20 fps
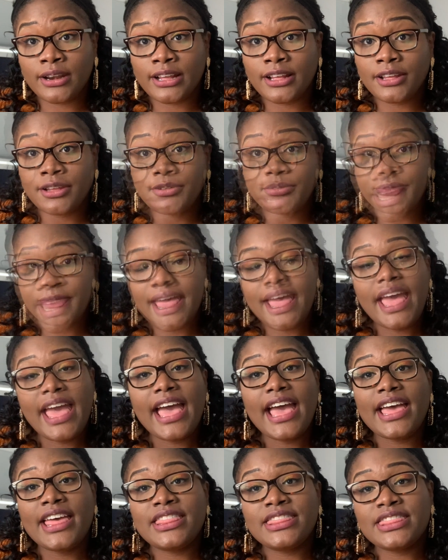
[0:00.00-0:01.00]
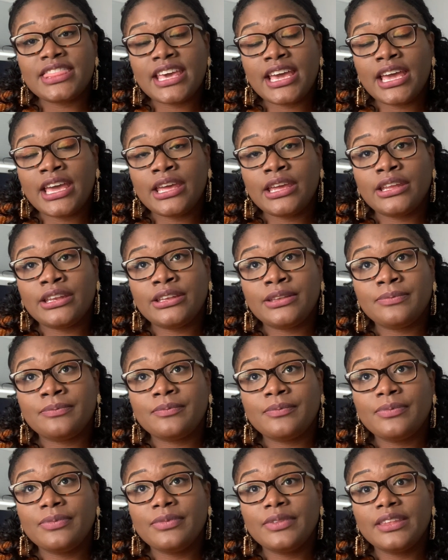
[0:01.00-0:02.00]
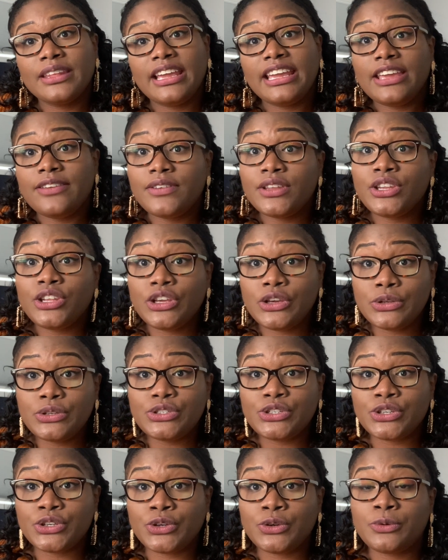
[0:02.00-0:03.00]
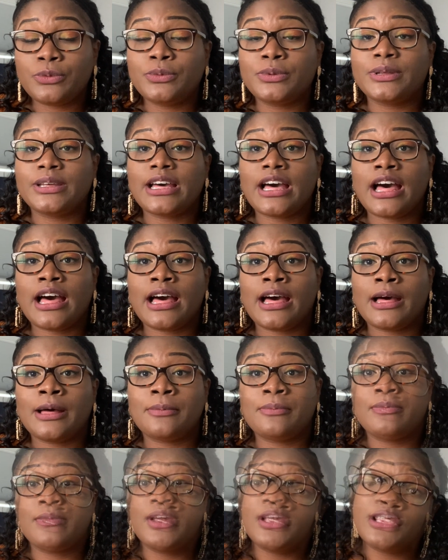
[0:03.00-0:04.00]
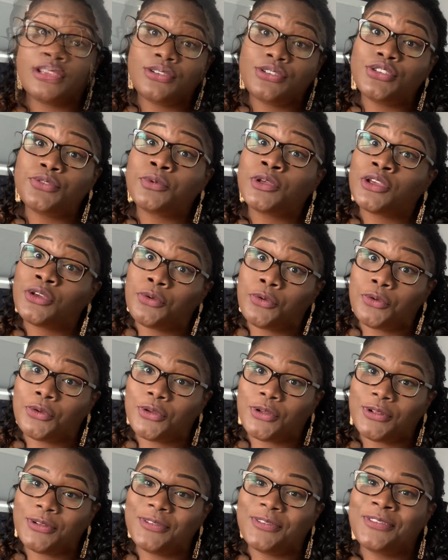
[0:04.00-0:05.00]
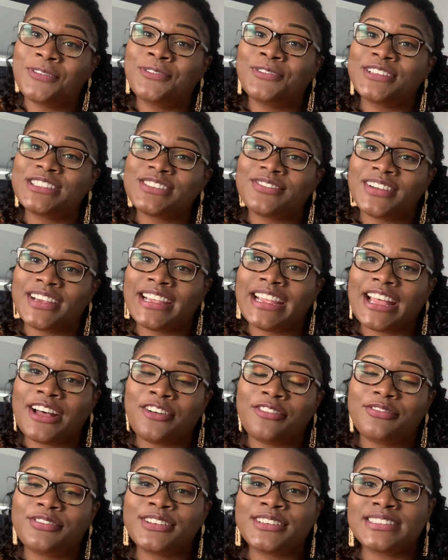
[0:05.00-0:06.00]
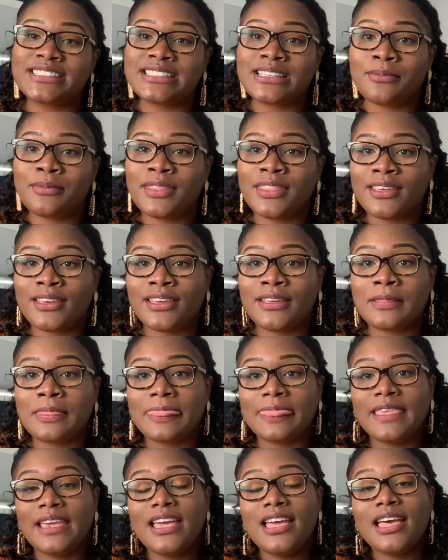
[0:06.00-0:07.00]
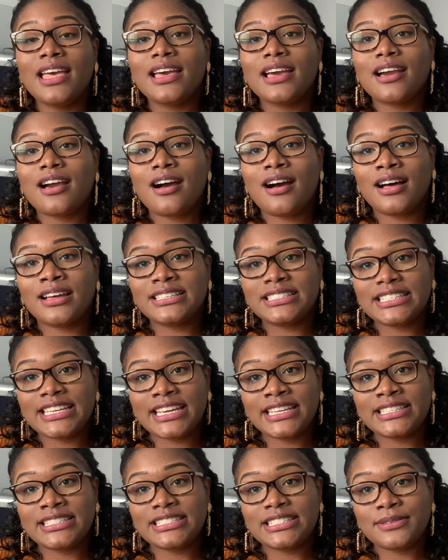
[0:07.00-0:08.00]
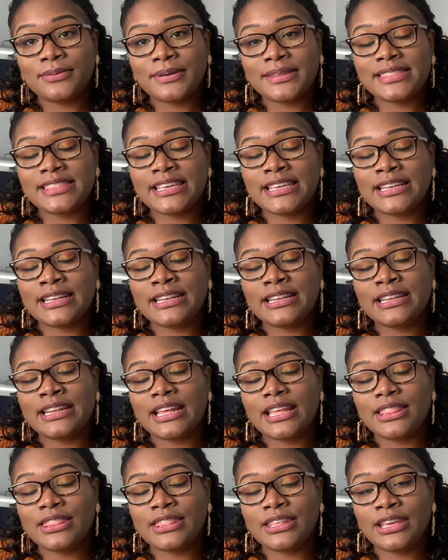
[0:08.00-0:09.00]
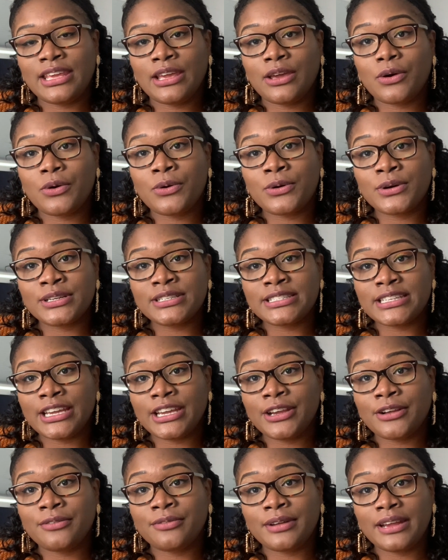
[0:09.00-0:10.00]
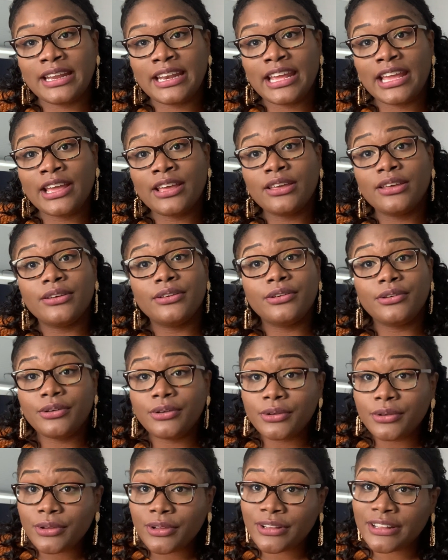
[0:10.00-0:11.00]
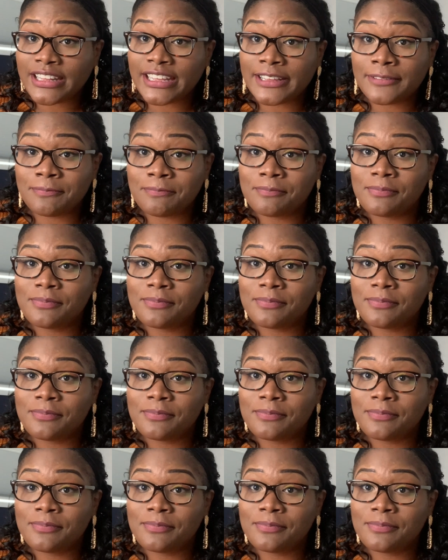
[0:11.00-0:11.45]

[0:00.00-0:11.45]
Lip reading: of. And then even YouTube and Google. What's very helpful is some of the content within the course that you're reading, Google it.